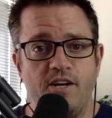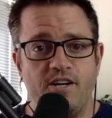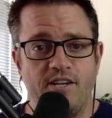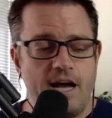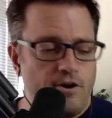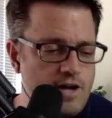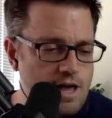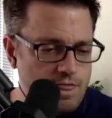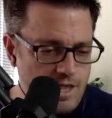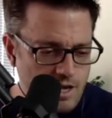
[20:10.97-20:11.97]
now you're
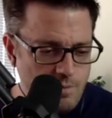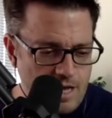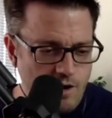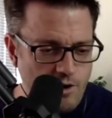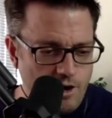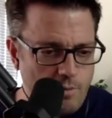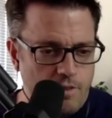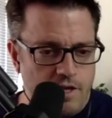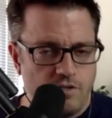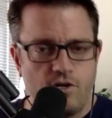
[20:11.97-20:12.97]
not thinking about how horrible
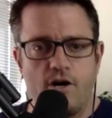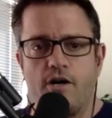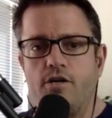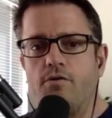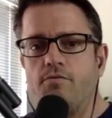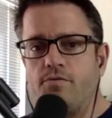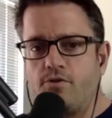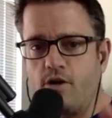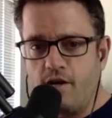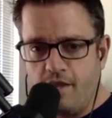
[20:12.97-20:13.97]
things are. You've
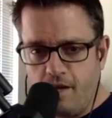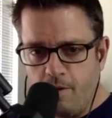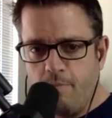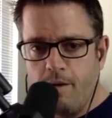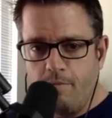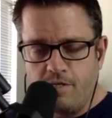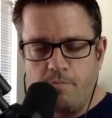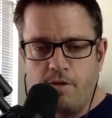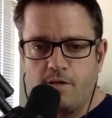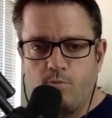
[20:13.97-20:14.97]
started to think about maybe
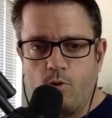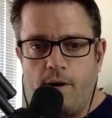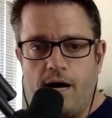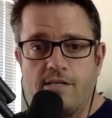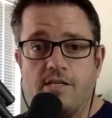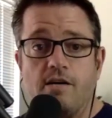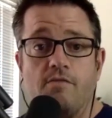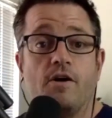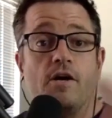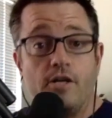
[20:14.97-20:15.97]
something that's more positive.
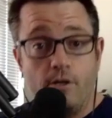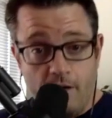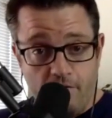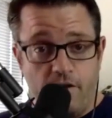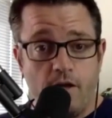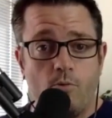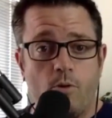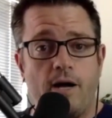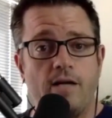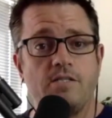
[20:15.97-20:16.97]
You may feel a more
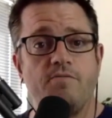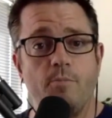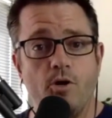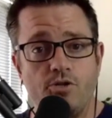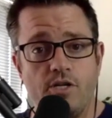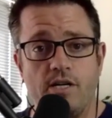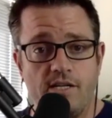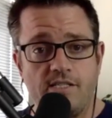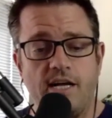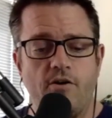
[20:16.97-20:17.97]
positive emotion,
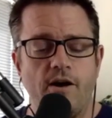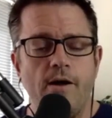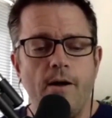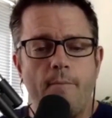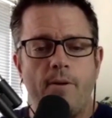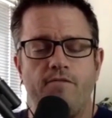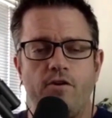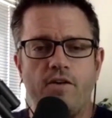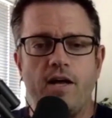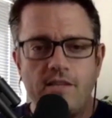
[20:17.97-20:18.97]
etc. But if
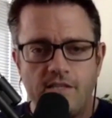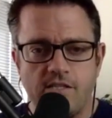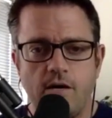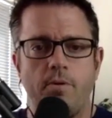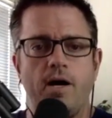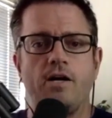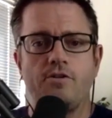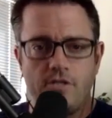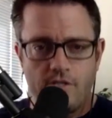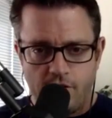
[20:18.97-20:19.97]
you've got this
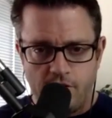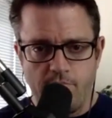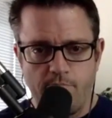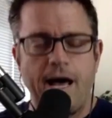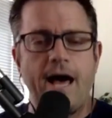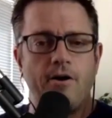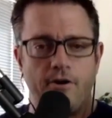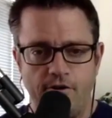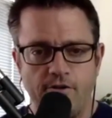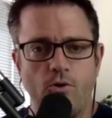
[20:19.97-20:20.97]
subconscious
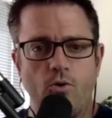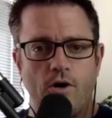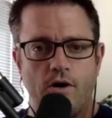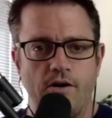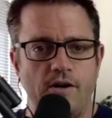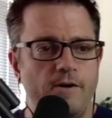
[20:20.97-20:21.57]
pattern or,